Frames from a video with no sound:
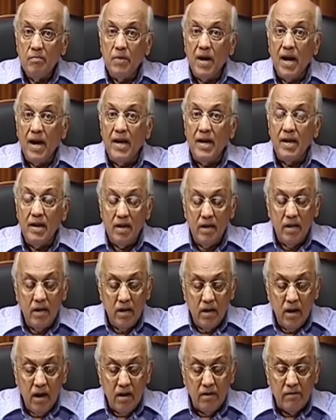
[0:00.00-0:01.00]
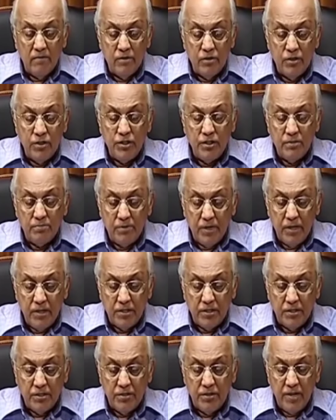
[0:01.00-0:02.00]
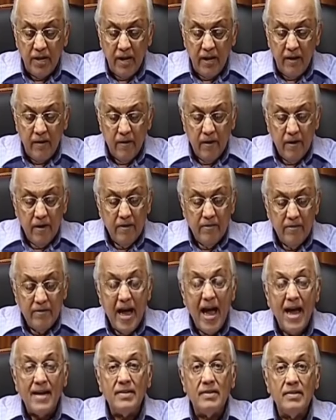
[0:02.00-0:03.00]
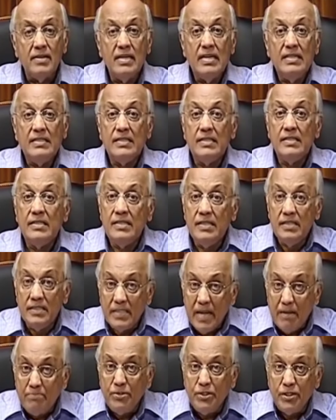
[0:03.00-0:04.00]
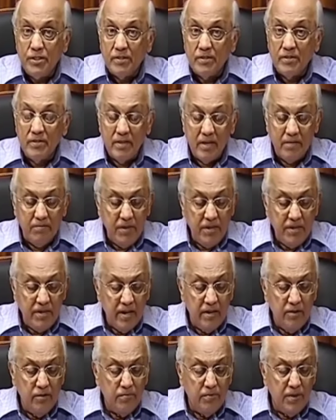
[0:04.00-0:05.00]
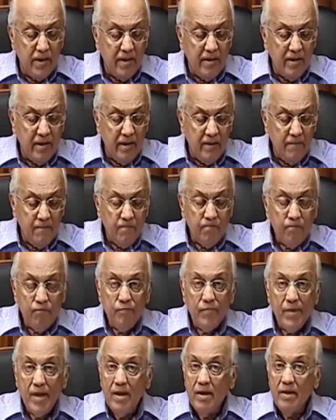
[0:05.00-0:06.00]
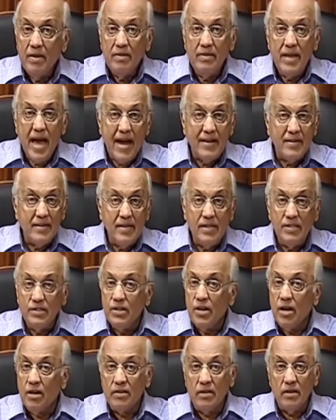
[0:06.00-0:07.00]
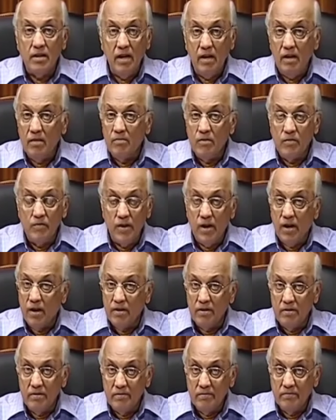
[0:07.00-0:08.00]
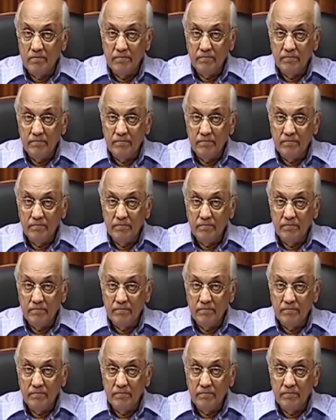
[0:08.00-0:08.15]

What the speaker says: by a lot of Christian preachers today. That is a deception. Let me tell you plainly, that is not the kingdom of God.